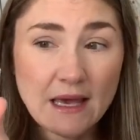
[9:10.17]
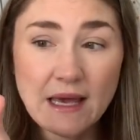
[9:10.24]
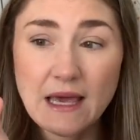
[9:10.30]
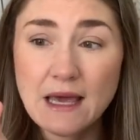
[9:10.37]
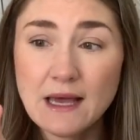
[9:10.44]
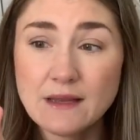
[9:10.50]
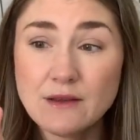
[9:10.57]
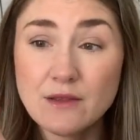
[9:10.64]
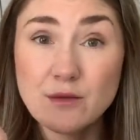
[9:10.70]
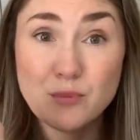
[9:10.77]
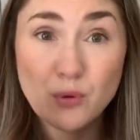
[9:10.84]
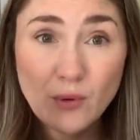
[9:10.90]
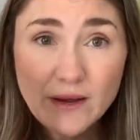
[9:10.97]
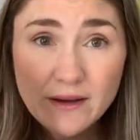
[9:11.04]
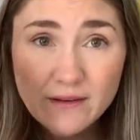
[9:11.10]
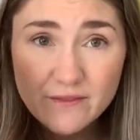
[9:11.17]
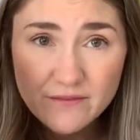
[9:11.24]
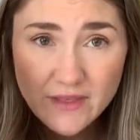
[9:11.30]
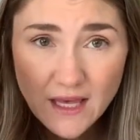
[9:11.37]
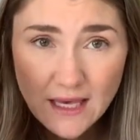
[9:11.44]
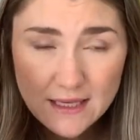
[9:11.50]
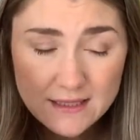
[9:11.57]
And the point of
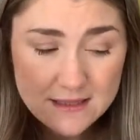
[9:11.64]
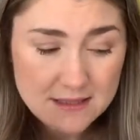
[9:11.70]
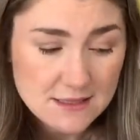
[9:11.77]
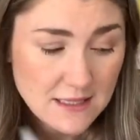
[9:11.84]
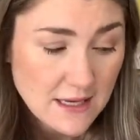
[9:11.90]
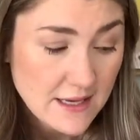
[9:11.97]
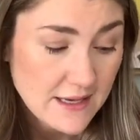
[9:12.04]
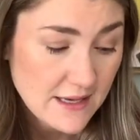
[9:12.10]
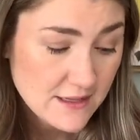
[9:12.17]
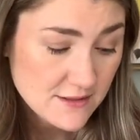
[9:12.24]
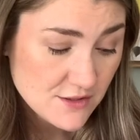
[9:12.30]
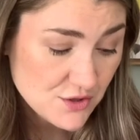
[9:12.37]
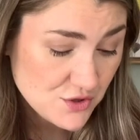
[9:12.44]
this is